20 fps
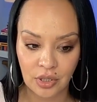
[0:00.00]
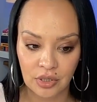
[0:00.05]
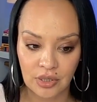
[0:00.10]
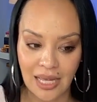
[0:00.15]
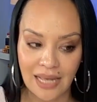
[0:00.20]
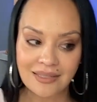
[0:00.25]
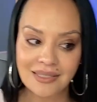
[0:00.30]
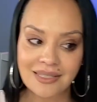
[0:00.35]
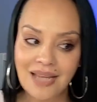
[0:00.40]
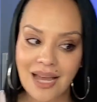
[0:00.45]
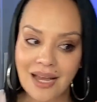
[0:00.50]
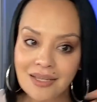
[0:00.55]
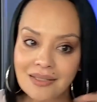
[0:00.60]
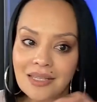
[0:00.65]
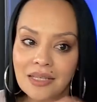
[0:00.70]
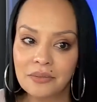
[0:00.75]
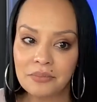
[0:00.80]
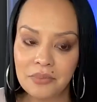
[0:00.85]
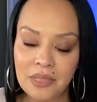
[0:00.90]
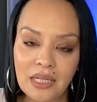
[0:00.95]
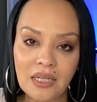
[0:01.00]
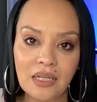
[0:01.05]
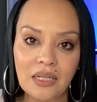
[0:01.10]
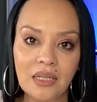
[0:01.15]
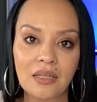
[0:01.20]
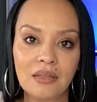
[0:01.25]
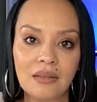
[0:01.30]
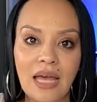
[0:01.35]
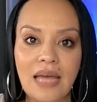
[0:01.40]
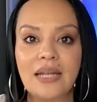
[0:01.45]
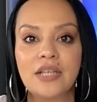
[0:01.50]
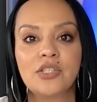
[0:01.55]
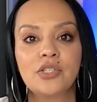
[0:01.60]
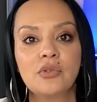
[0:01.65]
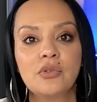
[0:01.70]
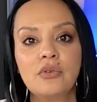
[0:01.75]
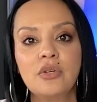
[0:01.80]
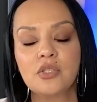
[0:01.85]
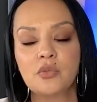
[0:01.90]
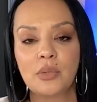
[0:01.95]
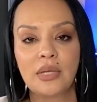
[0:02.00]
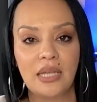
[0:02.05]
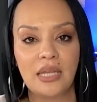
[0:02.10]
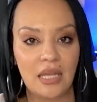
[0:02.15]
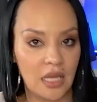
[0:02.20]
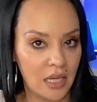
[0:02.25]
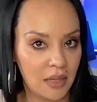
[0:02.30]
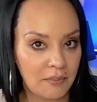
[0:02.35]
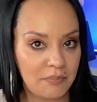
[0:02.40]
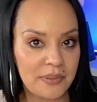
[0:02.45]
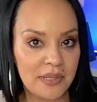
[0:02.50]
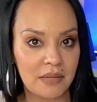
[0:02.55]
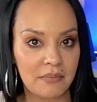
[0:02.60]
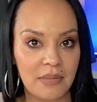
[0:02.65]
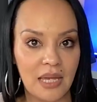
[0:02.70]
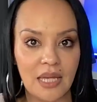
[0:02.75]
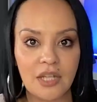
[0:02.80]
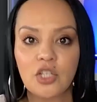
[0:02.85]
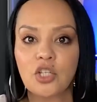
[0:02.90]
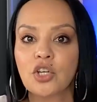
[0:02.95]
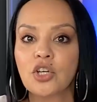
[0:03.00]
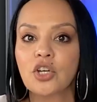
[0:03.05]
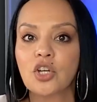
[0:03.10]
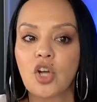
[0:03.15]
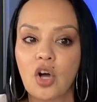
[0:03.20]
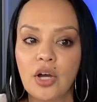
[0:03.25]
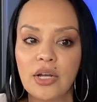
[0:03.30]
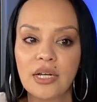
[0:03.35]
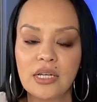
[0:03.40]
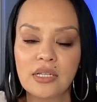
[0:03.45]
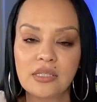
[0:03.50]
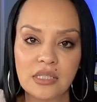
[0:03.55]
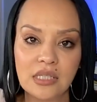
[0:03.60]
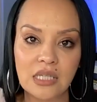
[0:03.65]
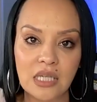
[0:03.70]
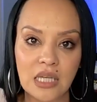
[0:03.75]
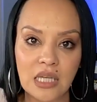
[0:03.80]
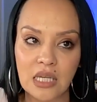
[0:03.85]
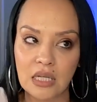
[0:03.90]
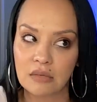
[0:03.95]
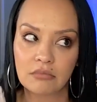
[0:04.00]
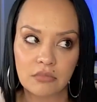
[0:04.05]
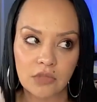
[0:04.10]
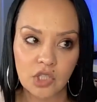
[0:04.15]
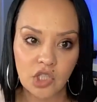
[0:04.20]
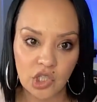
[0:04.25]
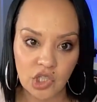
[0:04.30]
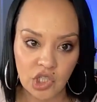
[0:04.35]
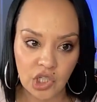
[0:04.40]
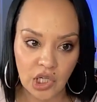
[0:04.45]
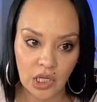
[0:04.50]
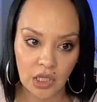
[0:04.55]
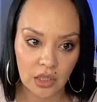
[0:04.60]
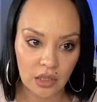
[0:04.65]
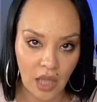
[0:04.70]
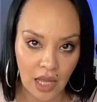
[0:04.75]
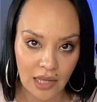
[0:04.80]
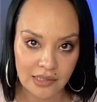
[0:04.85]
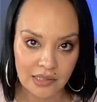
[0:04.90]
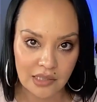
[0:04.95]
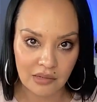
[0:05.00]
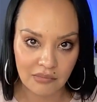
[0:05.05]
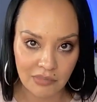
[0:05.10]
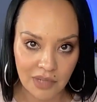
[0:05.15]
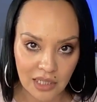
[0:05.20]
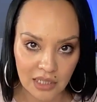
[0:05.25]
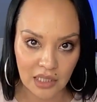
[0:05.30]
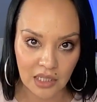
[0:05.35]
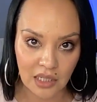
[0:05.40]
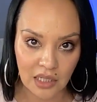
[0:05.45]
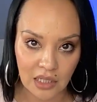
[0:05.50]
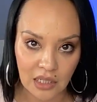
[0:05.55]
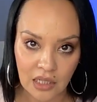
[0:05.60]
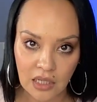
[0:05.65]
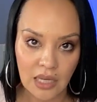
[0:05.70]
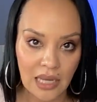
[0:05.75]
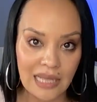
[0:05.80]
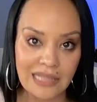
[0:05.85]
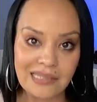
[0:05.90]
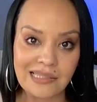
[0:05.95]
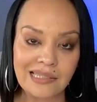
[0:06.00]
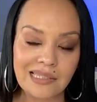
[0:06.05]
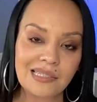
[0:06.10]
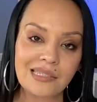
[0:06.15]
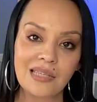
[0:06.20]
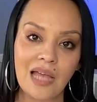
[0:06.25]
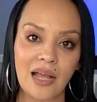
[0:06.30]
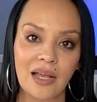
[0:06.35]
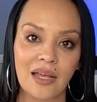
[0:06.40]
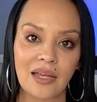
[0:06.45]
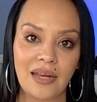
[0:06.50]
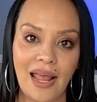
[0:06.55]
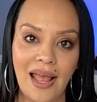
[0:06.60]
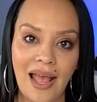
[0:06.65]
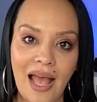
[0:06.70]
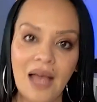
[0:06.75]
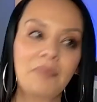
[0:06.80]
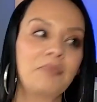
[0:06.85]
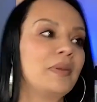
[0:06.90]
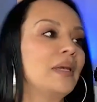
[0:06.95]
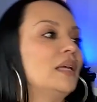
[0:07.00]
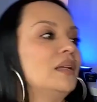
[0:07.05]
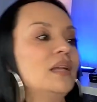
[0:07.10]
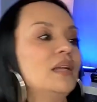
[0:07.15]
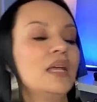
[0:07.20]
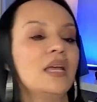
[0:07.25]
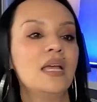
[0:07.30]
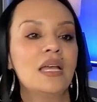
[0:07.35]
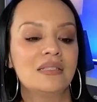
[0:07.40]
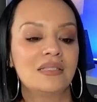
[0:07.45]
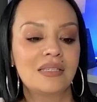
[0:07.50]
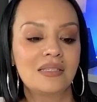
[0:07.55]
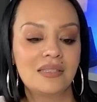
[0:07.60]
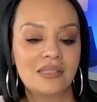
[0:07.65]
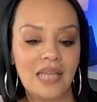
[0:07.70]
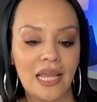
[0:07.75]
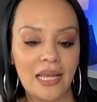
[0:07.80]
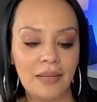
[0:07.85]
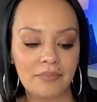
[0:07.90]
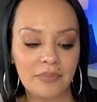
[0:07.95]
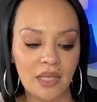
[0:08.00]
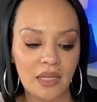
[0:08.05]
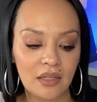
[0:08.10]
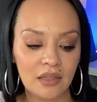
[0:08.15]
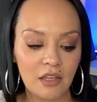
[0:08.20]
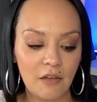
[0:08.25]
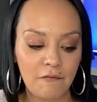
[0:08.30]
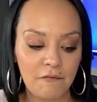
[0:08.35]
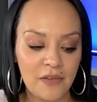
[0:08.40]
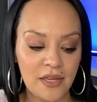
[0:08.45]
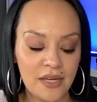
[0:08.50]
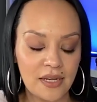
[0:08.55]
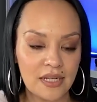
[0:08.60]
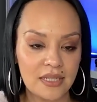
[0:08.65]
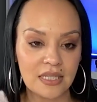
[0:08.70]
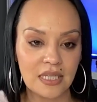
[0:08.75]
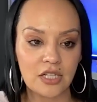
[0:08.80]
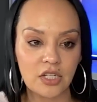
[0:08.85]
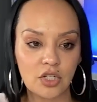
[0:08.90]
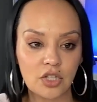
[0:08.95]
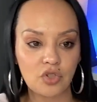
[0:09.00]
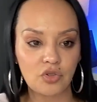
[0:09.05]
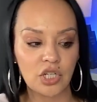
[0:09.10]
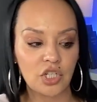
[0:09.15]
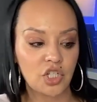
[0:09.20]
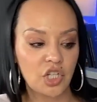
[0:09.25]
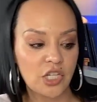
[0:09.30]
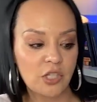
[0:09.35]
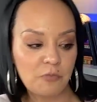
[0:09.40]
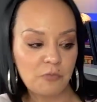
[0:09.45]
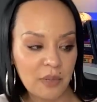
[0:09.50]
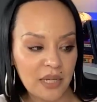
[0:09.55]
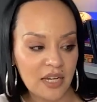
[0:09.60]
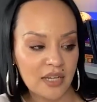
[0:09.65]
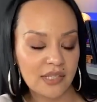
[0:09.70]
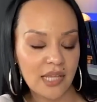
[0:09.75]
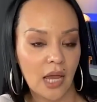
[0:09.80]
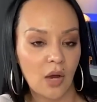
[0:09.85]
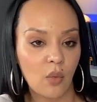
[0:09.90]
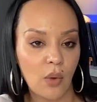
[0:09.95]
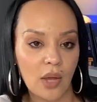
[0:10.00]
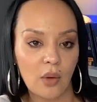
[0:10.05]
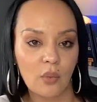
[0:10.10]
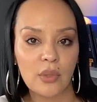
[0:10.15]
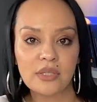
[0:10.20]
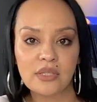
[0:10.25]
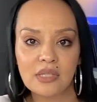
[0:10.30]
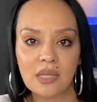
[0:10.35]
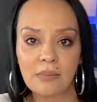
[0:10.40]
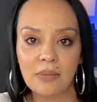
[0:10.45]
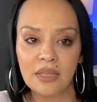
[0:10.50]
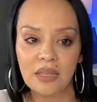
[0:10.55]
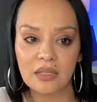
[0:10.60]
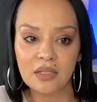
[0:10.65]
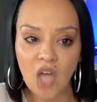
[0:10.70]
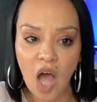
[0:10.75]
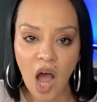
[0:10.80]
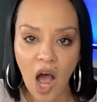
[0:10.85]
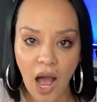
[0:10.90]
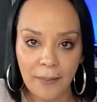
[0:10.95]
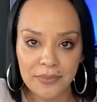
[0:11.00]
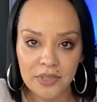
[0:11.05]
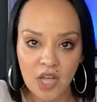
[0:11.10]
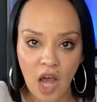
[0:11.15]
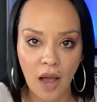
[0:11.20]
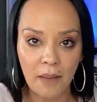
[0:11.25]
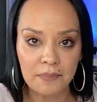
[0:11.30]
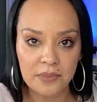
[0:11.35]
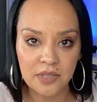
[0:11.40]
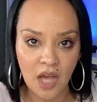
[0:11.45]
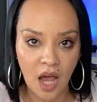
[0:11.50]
That doesn't mean that as soon as we implement, you're gonna see cha-ching lots of money. It's just not gonna happen. It's the same thing in the fitness industry. Just because I went with some of the top, top,